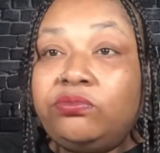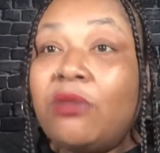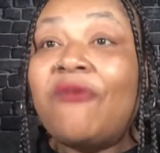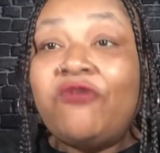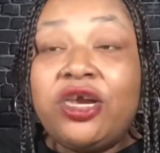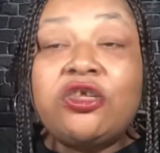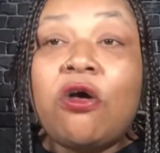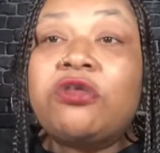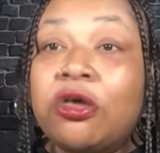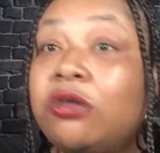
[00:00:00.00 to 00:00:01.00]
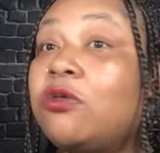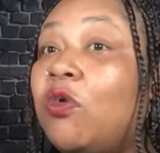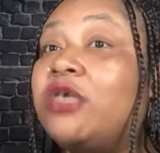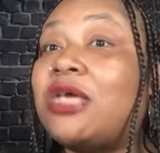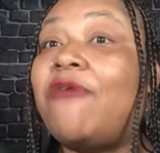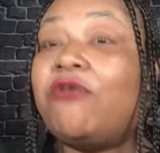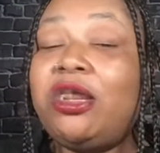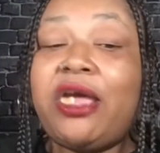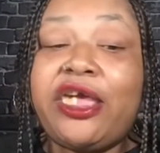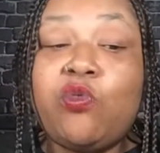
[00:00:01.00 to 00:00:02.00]
my friends off the hook, the ones I really
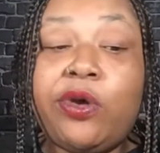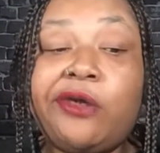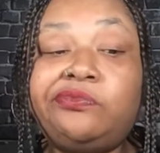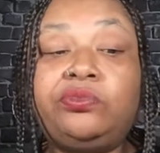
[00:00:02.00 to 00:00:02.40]
hang with.